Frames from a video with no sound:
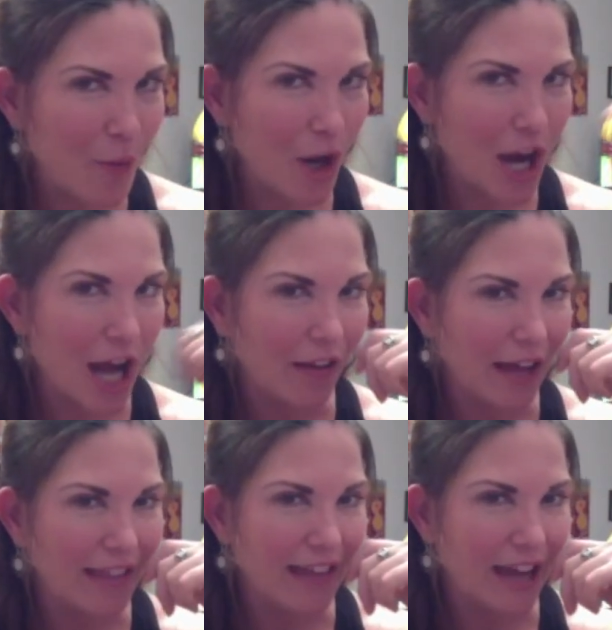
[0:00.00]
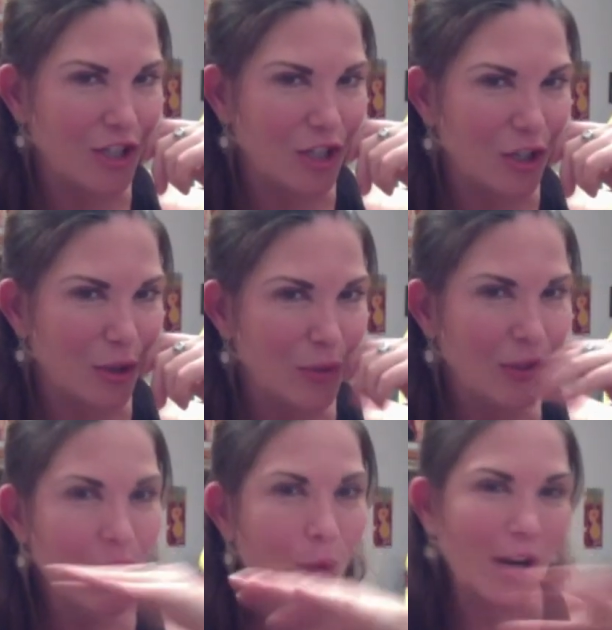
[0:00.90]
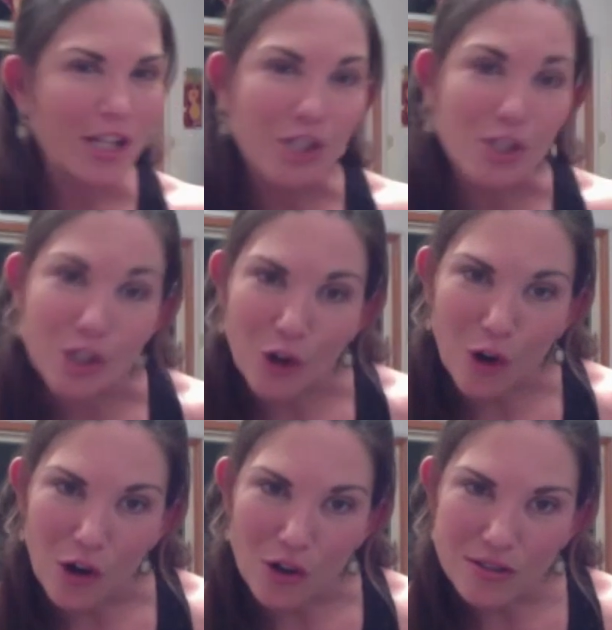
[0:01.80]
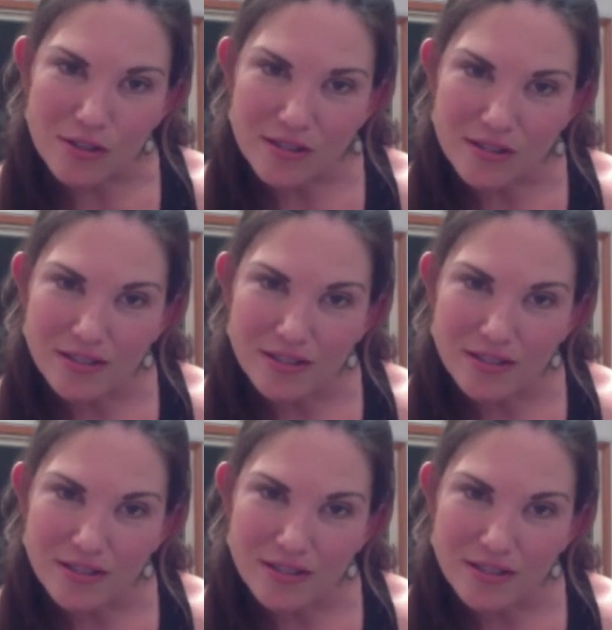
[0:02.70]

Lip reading: We're kind of like that too when it's just the girls.